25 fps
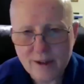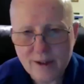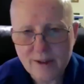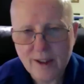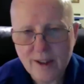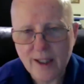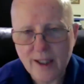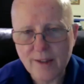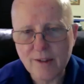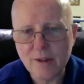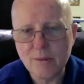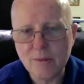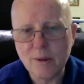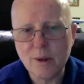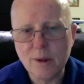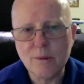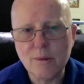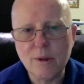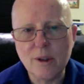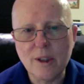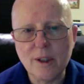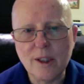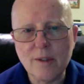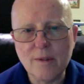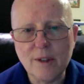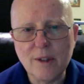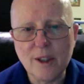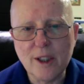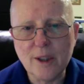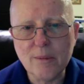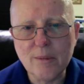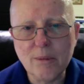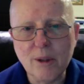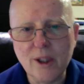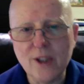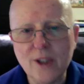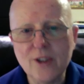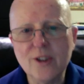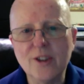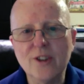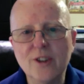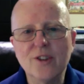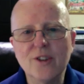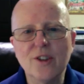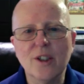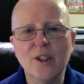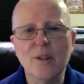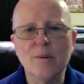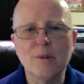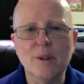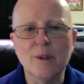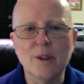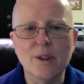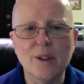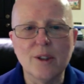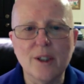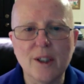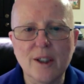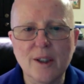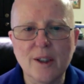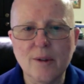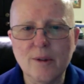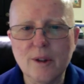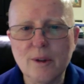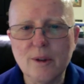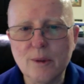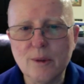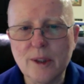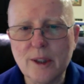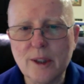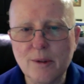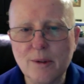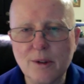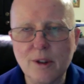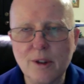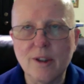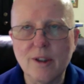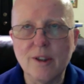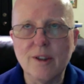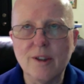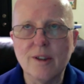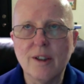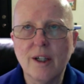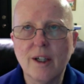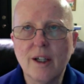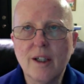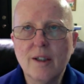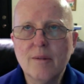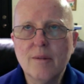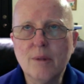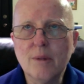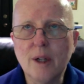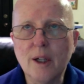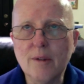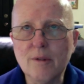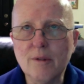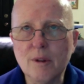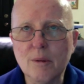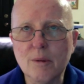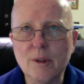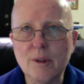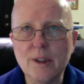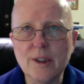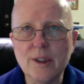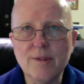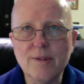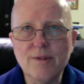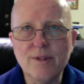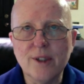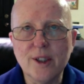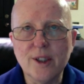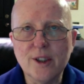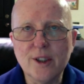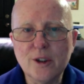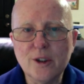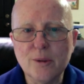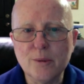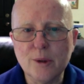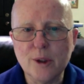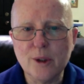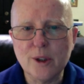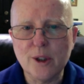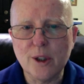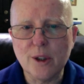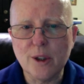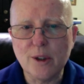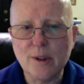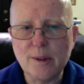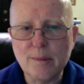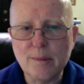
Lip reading: I remember a very pleasant summer when we were probably freshman or